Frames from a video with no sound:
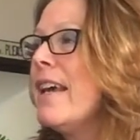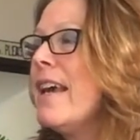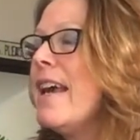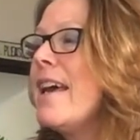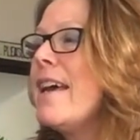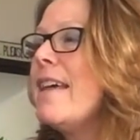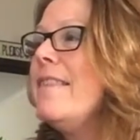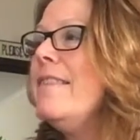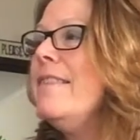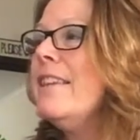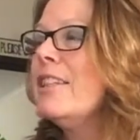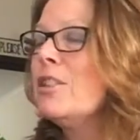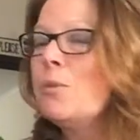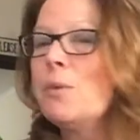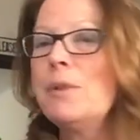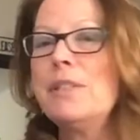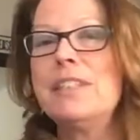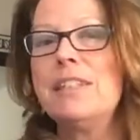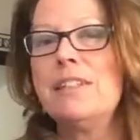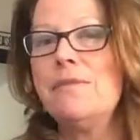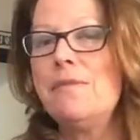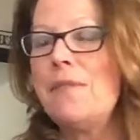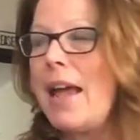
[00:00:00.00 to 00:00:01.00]
This one's
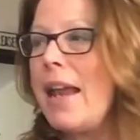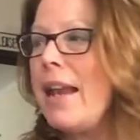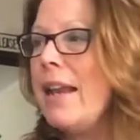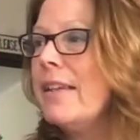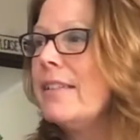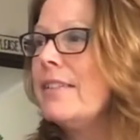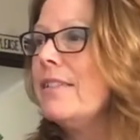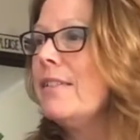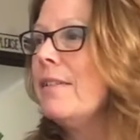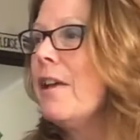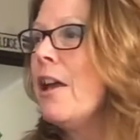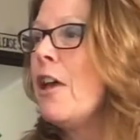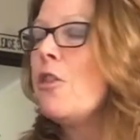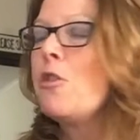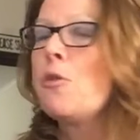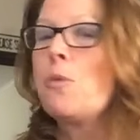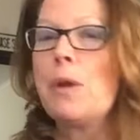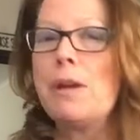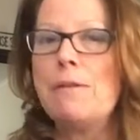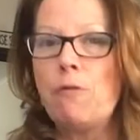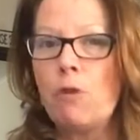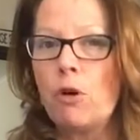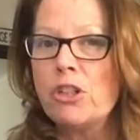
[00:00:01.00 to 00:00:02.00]
in Venice,
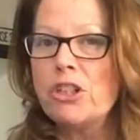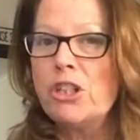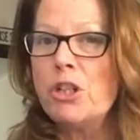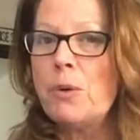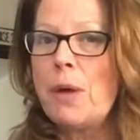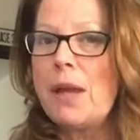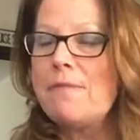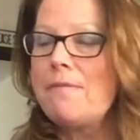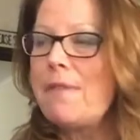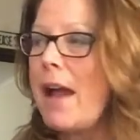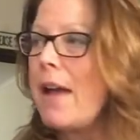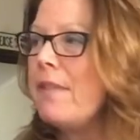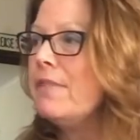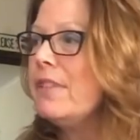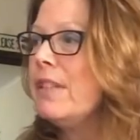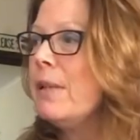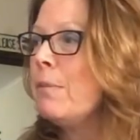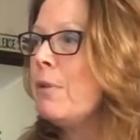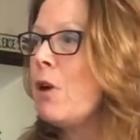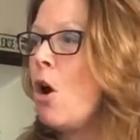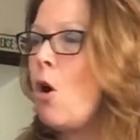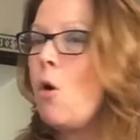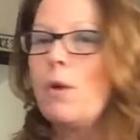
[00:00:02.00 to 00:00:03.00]
34285 zip
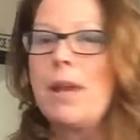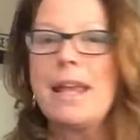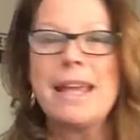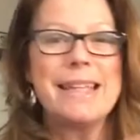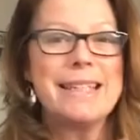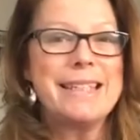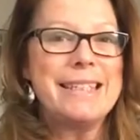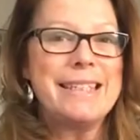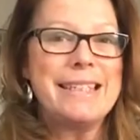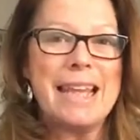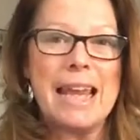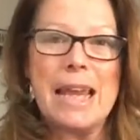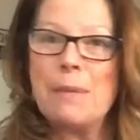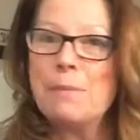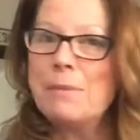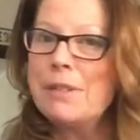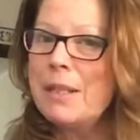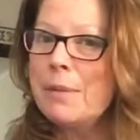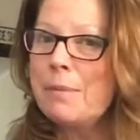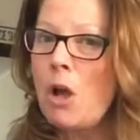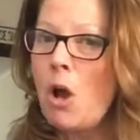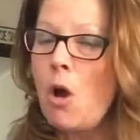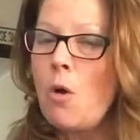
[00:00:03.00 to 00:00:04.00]
code, same zip
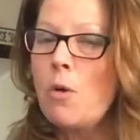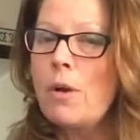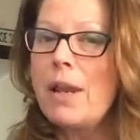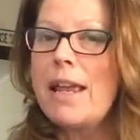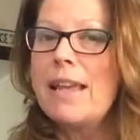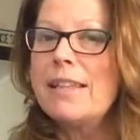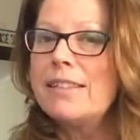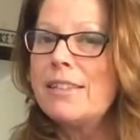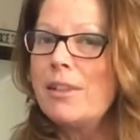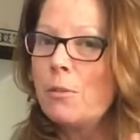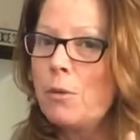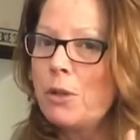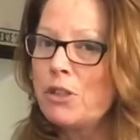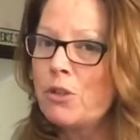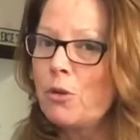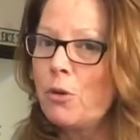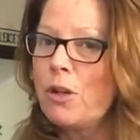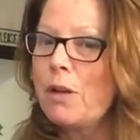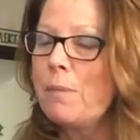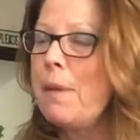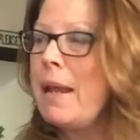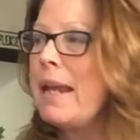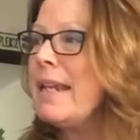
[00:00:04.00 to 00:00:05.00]
code as the Resort of
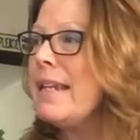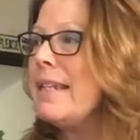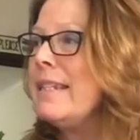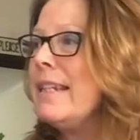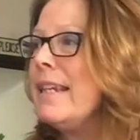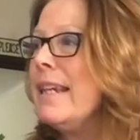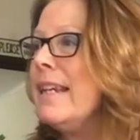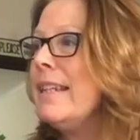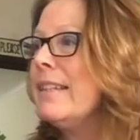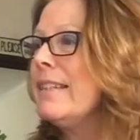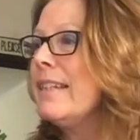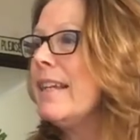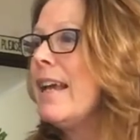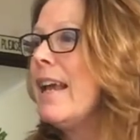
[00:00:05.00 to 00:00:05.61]
Bay Indies,